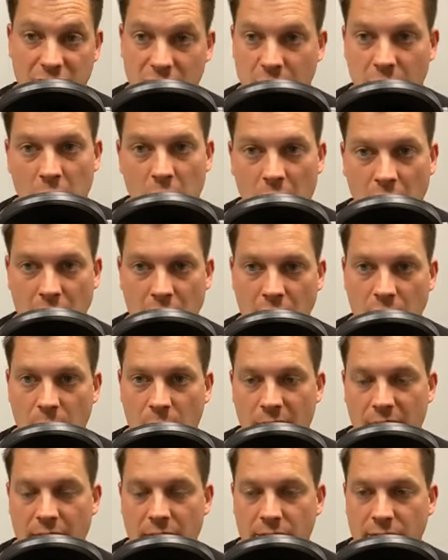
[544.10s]
of walking
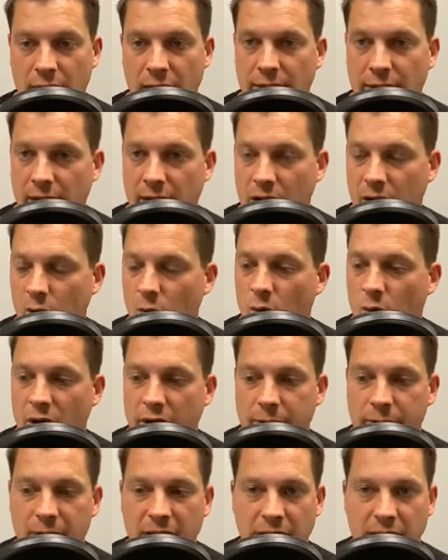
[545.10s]
away, right? They don't want to
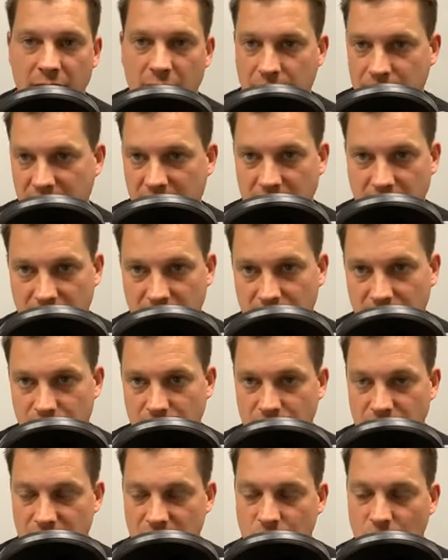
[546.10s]
make up that
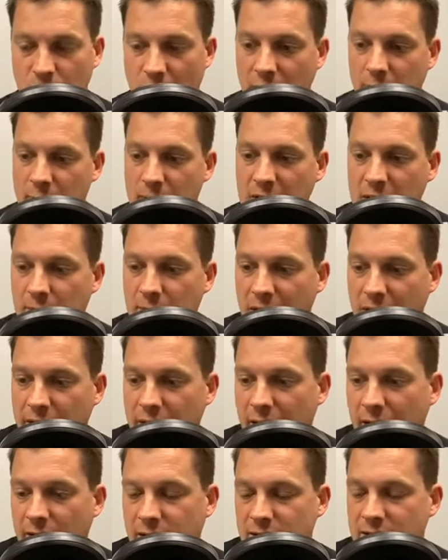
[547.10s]
difference. And what I mean by
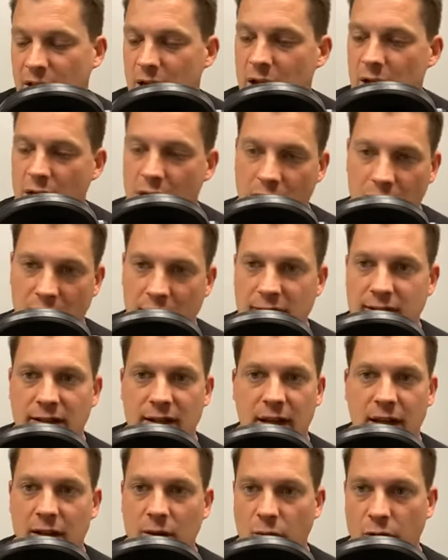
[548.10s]
that is, let's
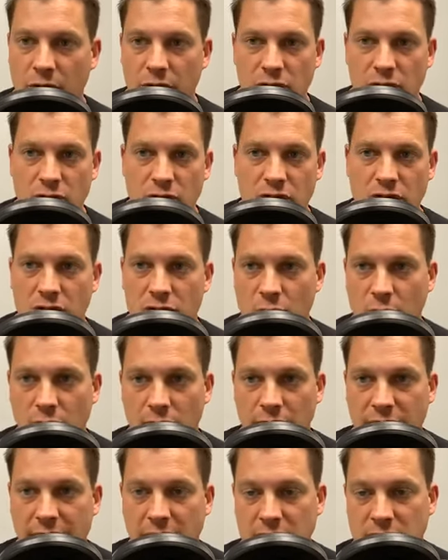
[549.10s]
say we're going to use the
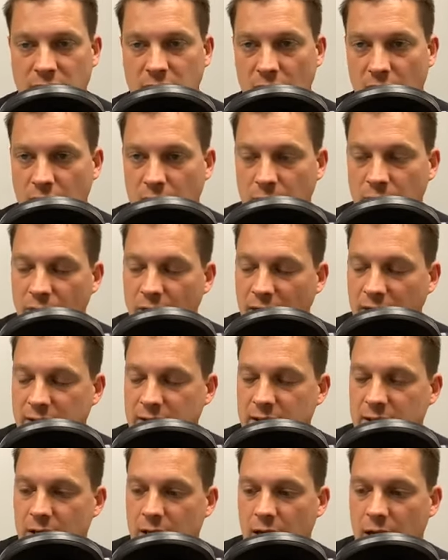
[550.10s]
$200,000
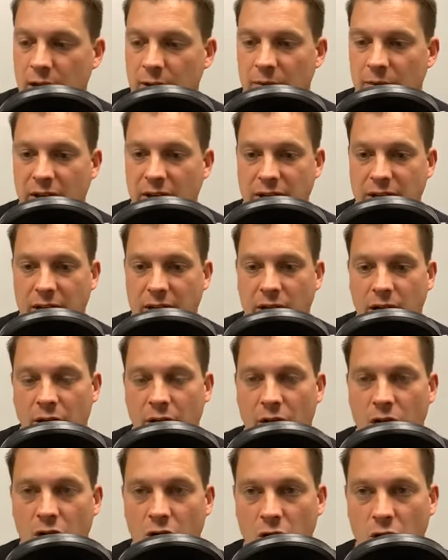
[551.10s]
price again on a
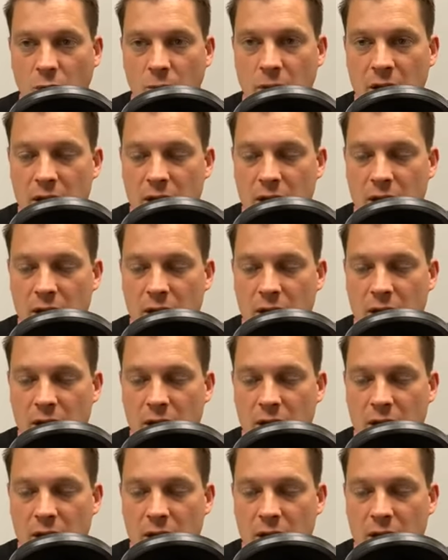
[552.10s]
home,